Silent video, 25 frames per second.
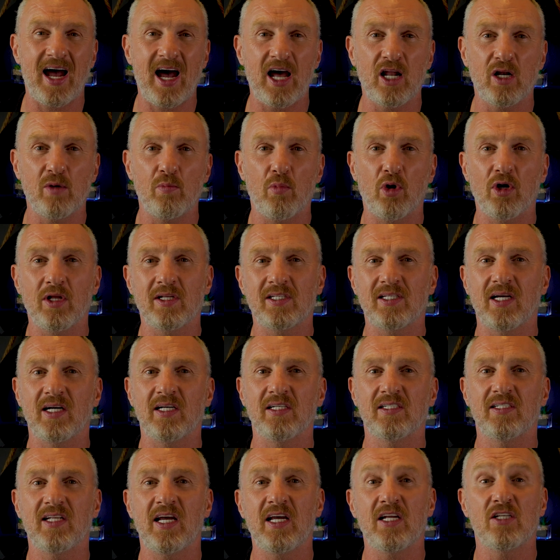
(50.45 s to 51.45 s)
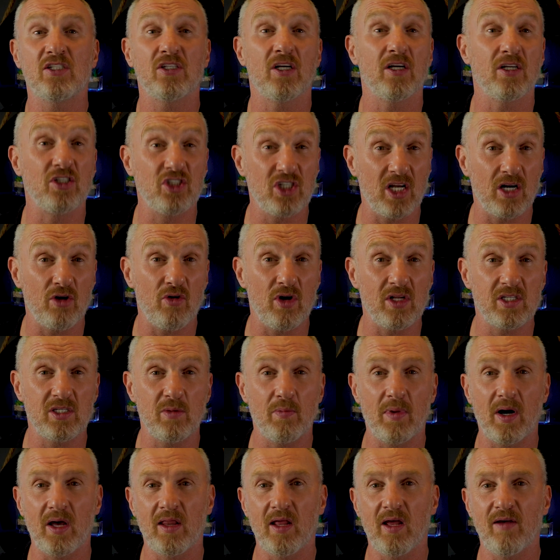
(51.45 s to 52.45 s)
and monetize data
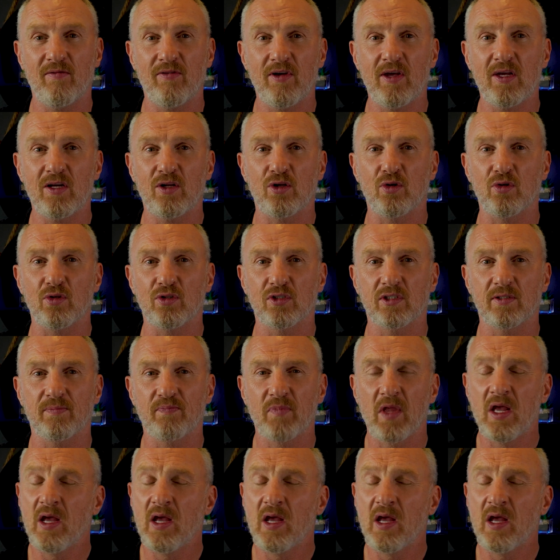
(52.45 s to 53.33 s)
generated by their vehicles.